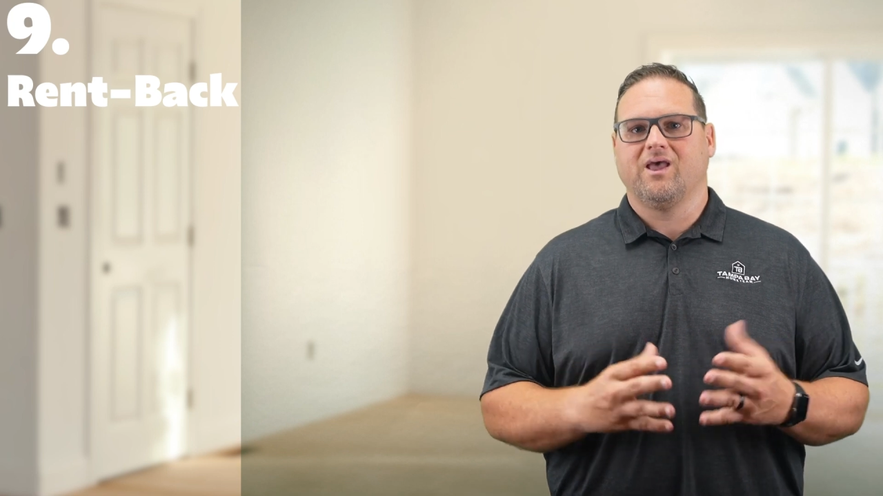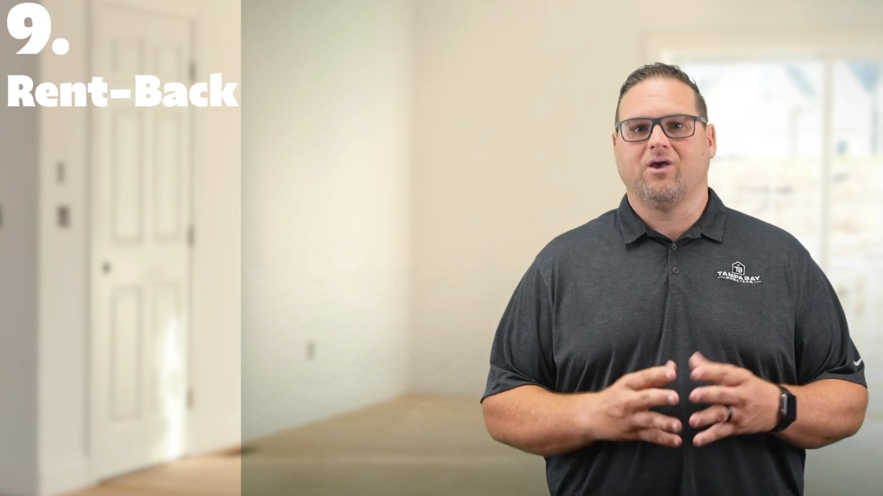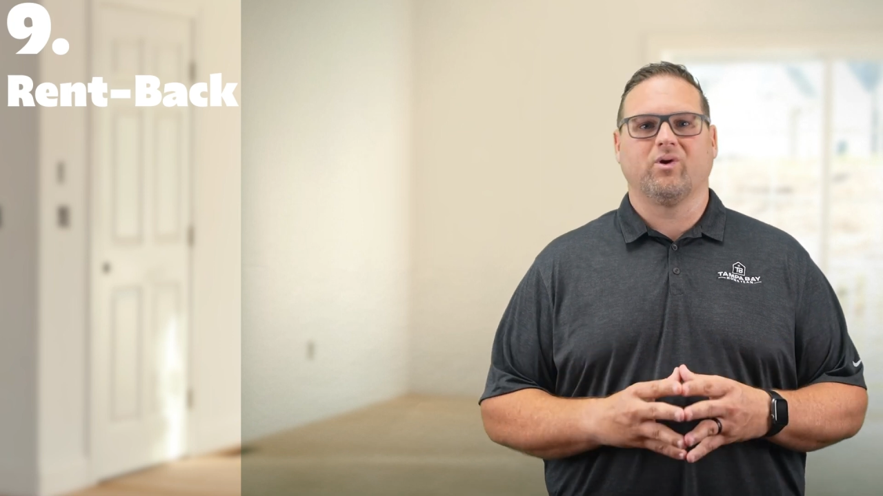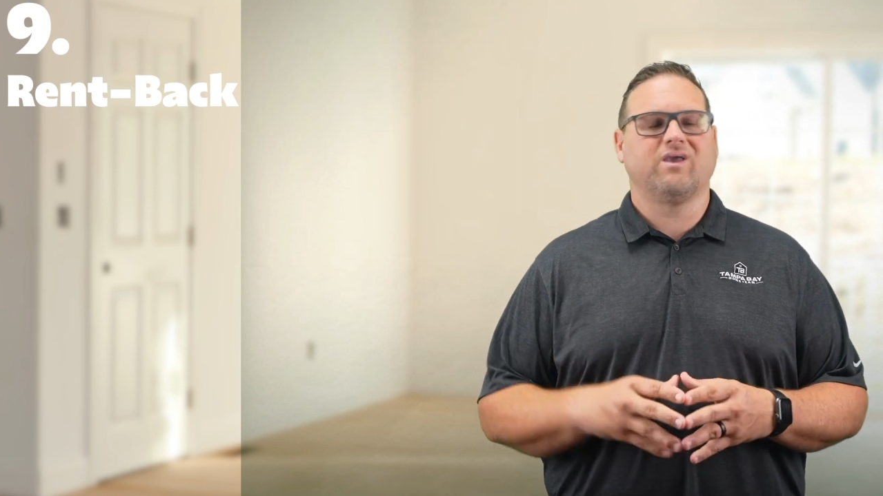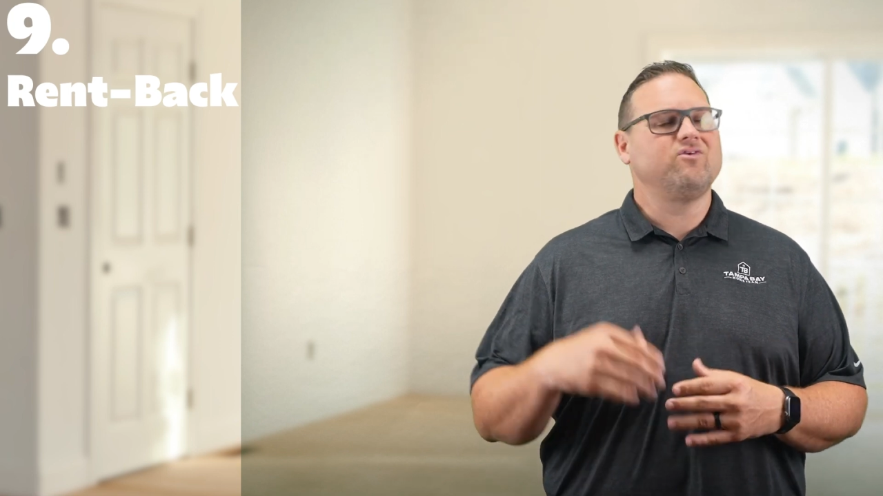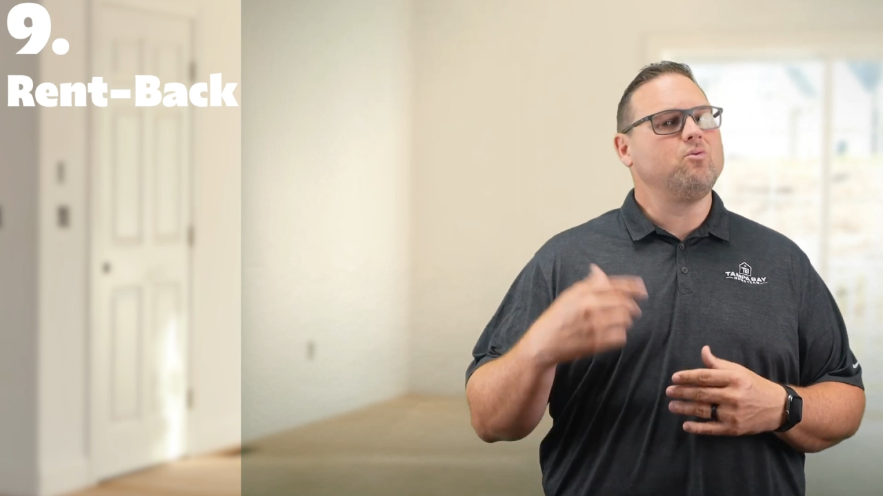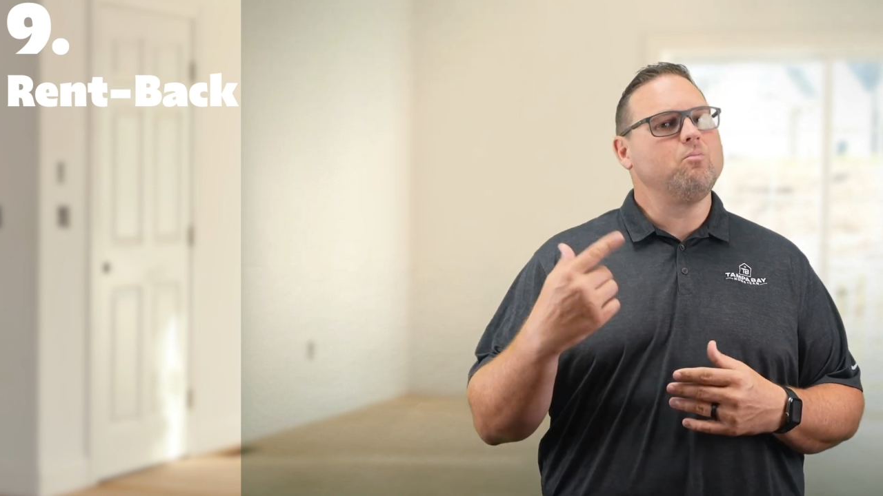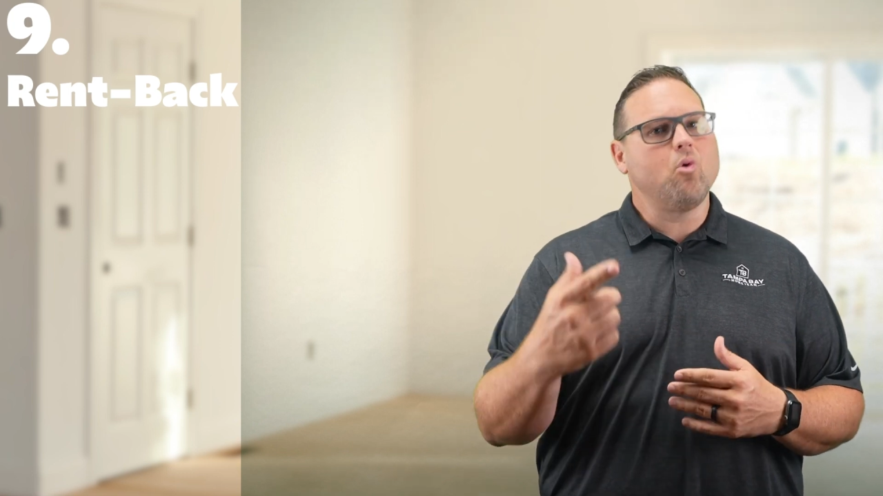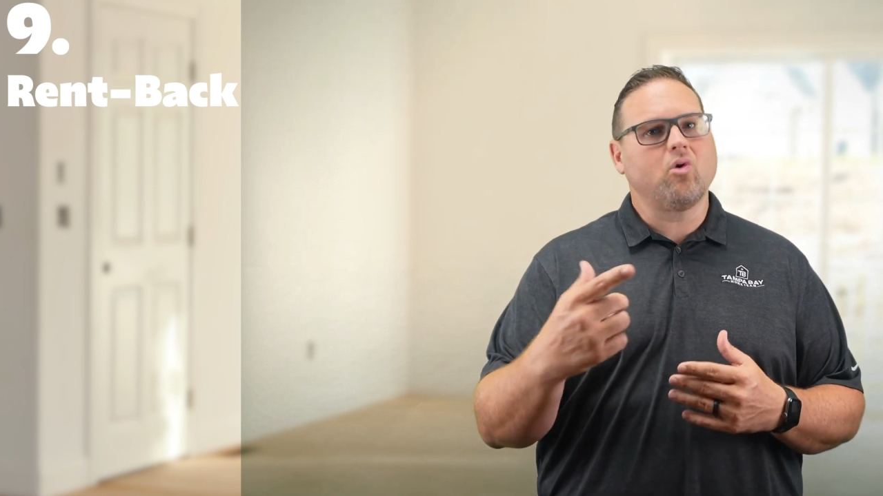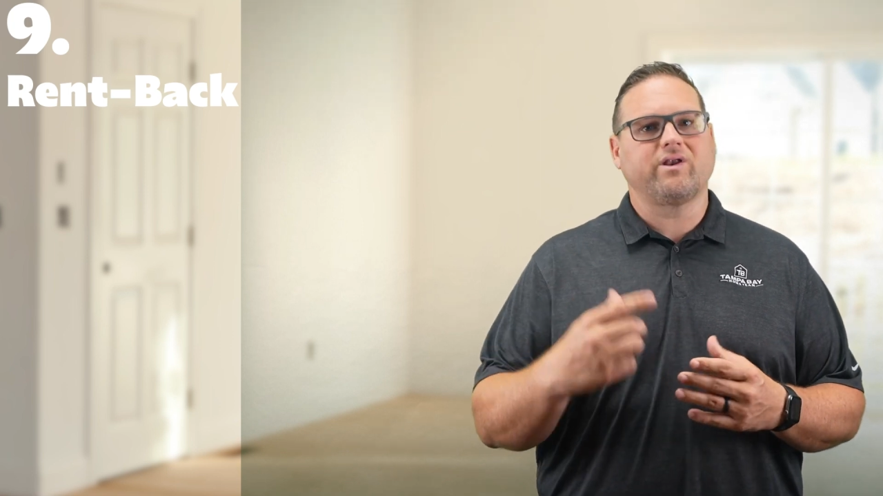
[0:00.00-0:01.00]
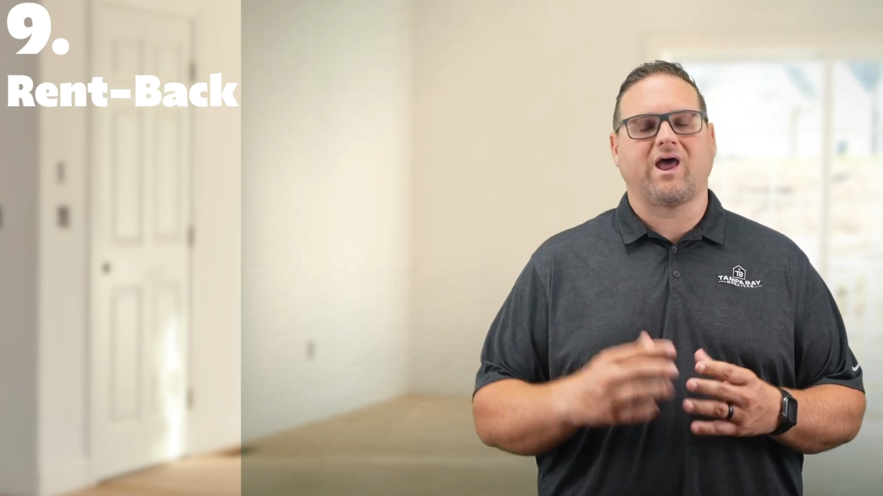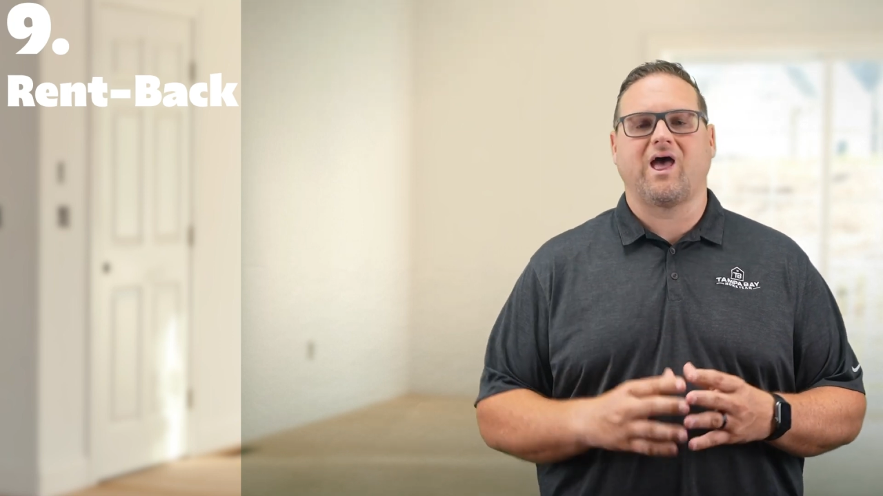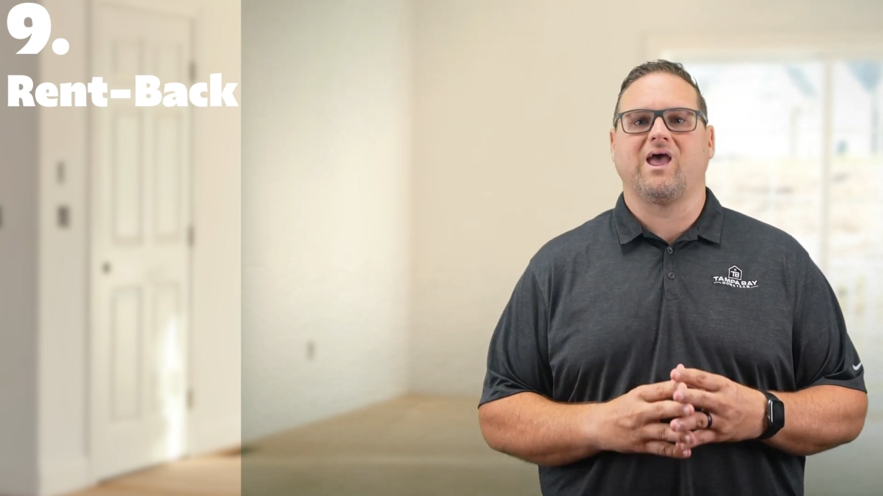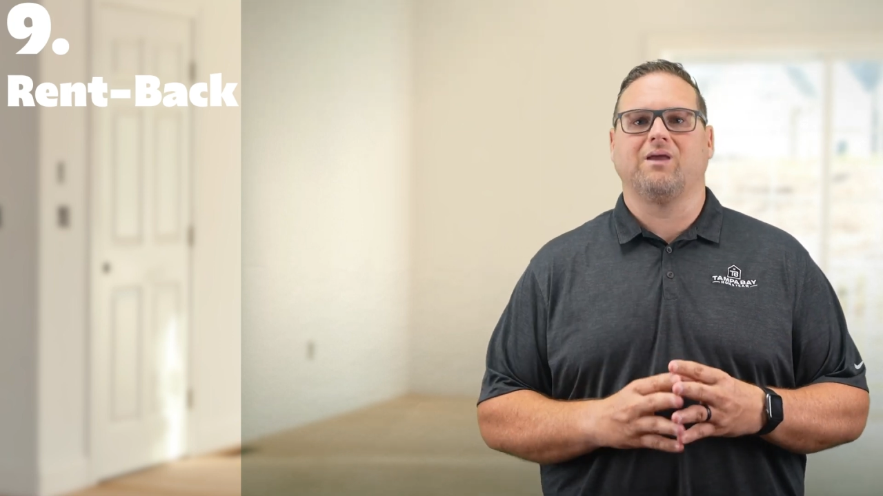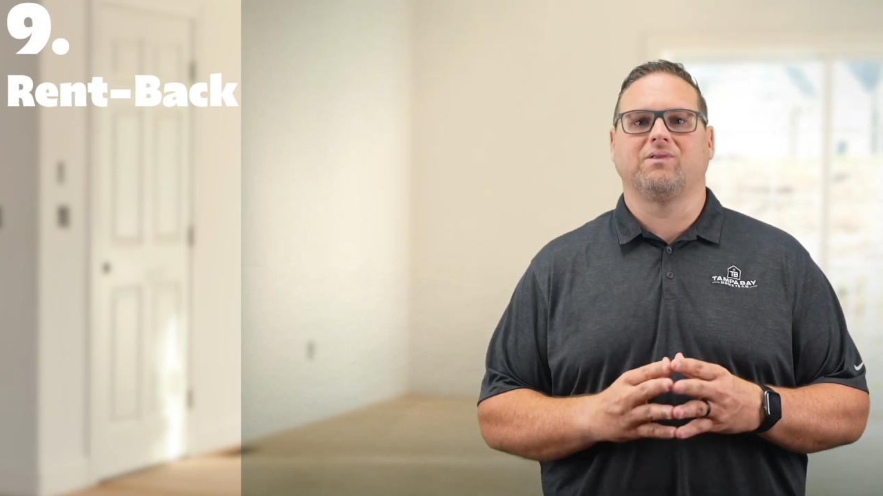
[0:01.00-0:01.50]
it will give you more
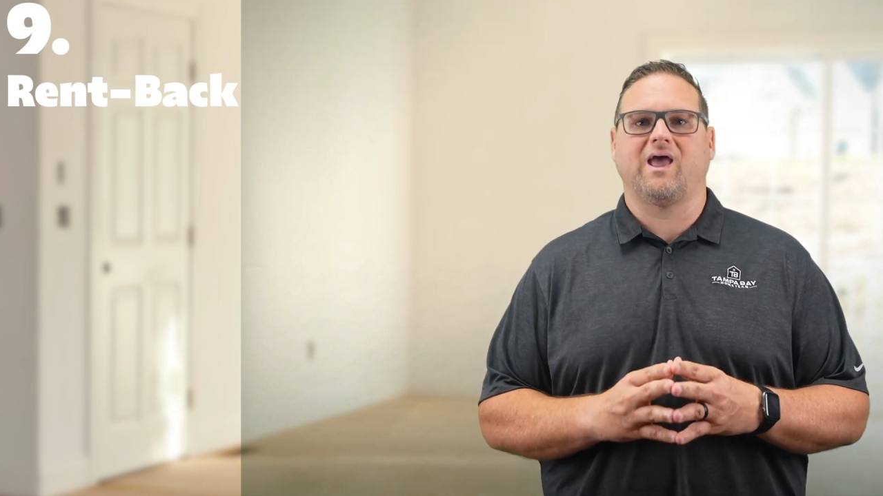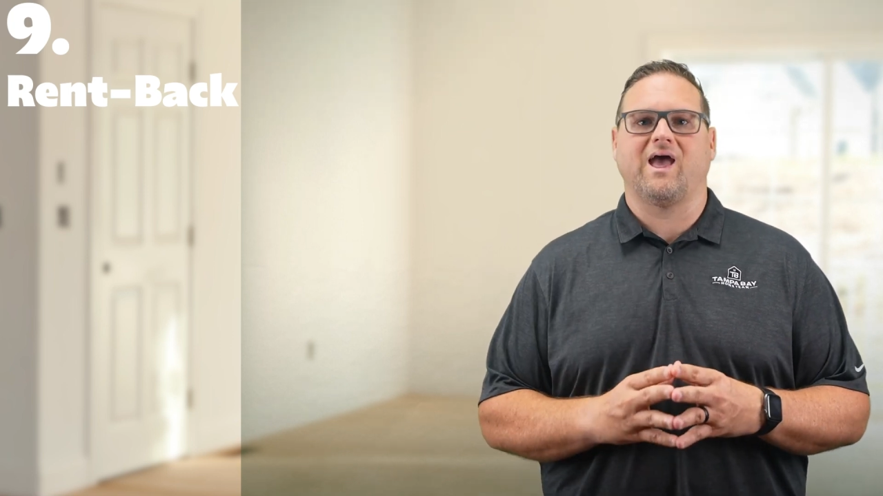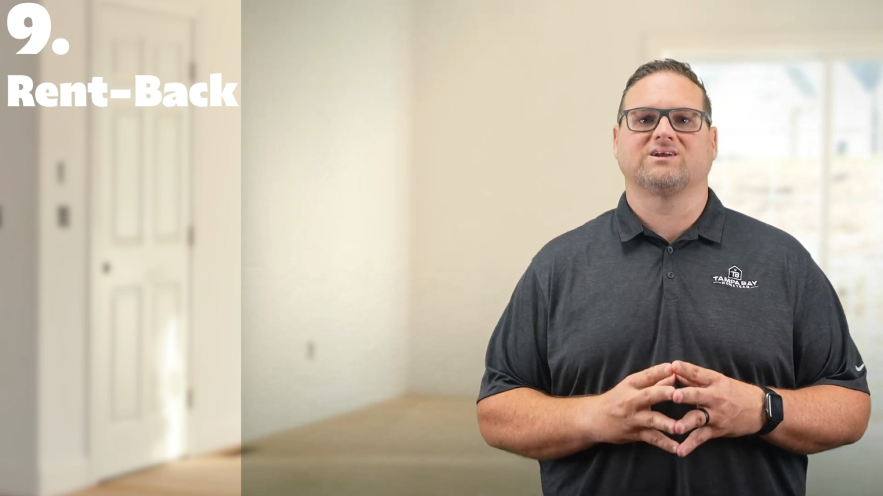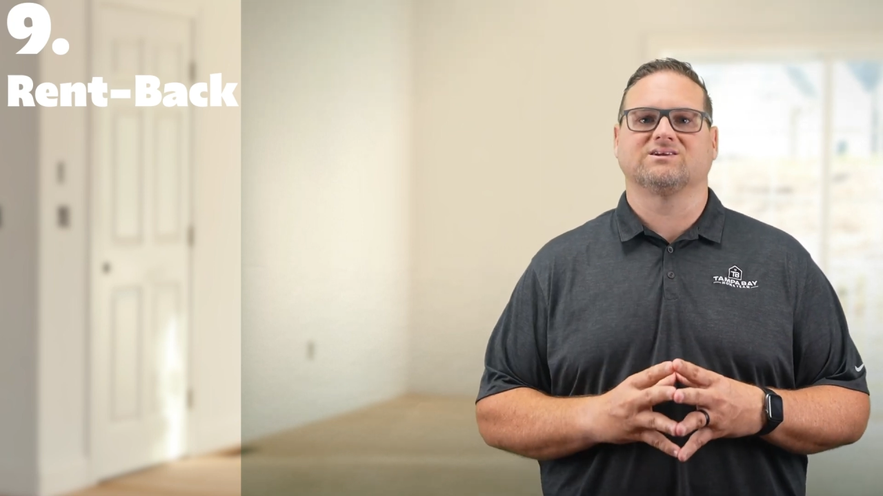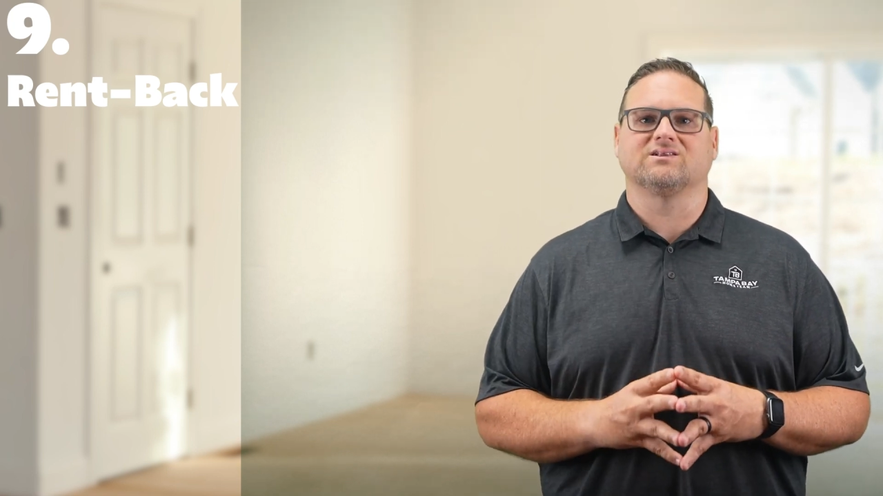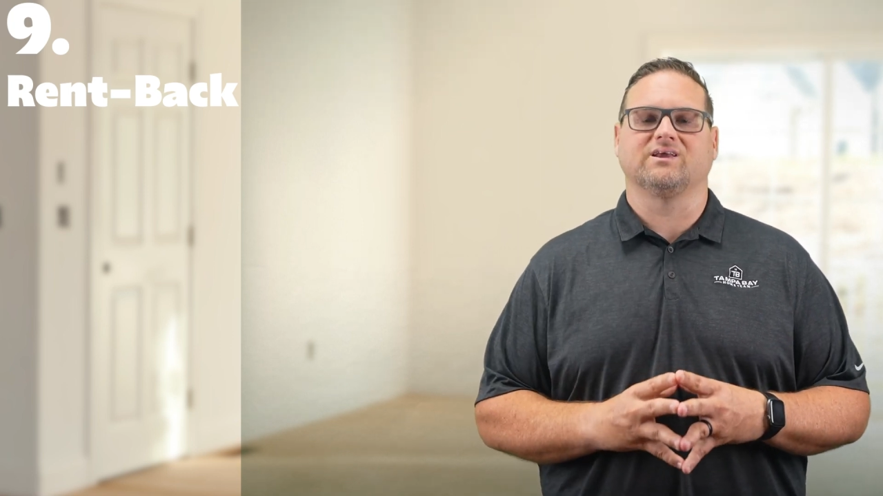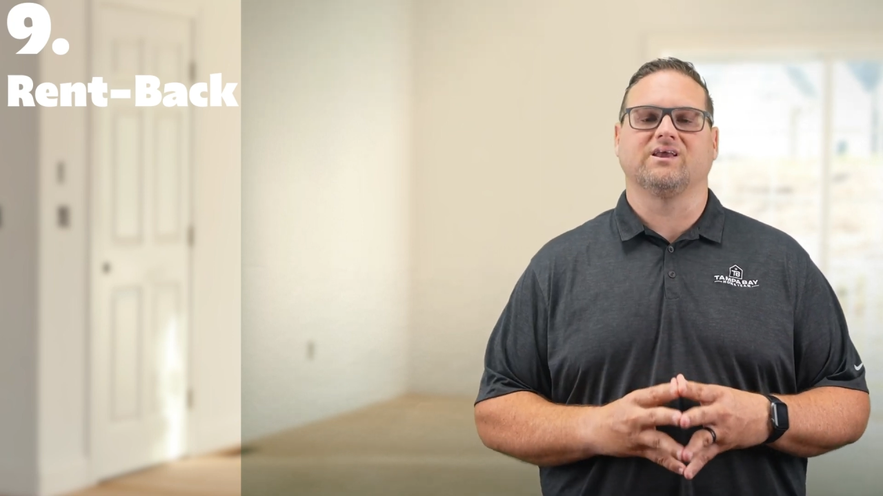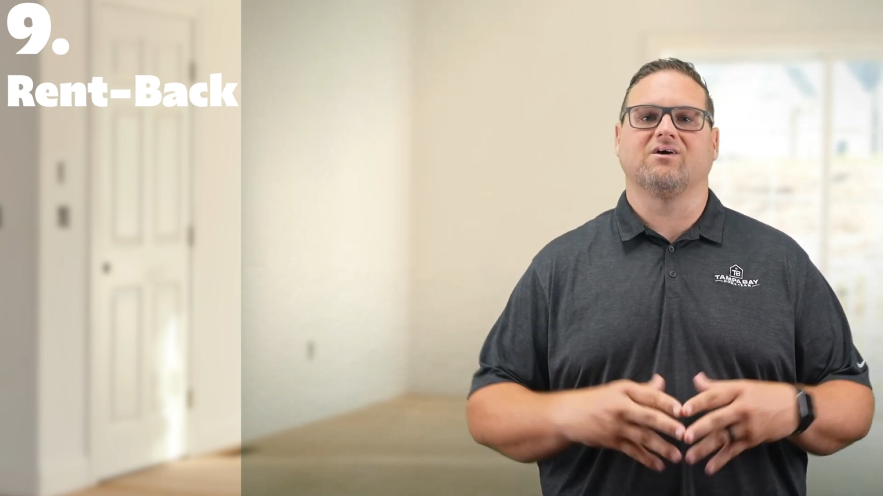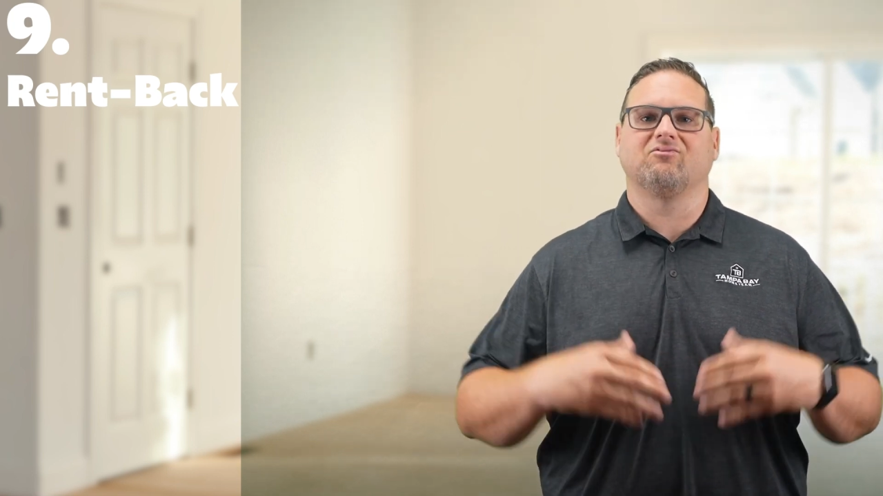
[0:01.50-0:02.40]
time to actually